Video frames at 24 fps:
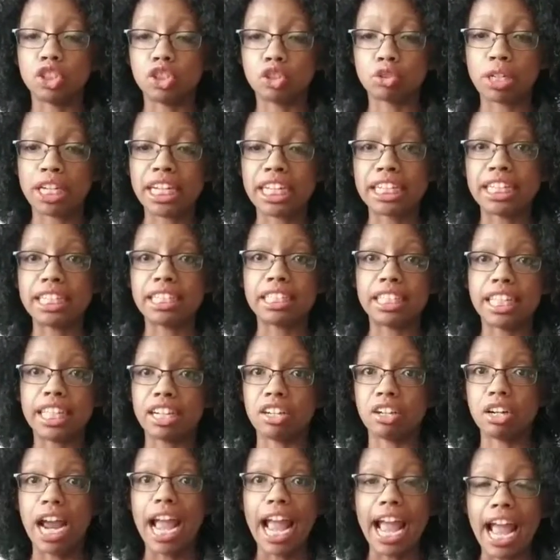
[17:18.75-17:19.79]
training
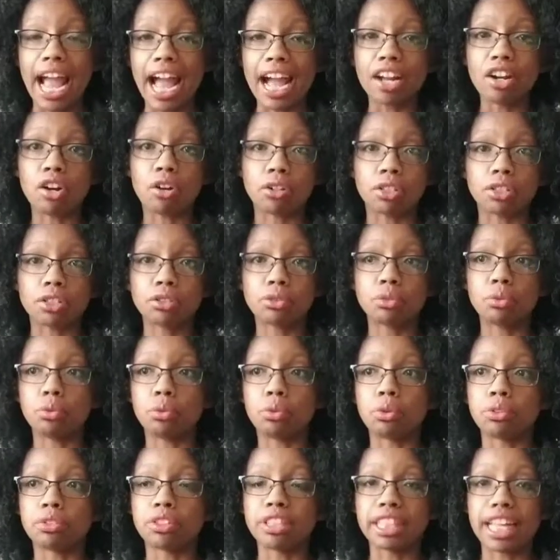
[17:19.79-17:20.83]
there at our
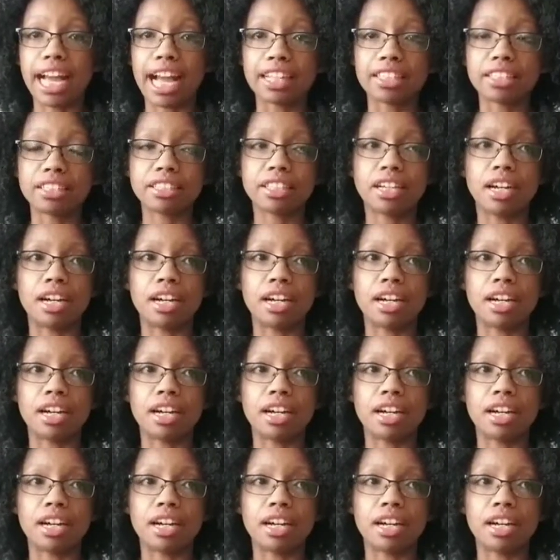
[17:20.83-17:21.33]
school that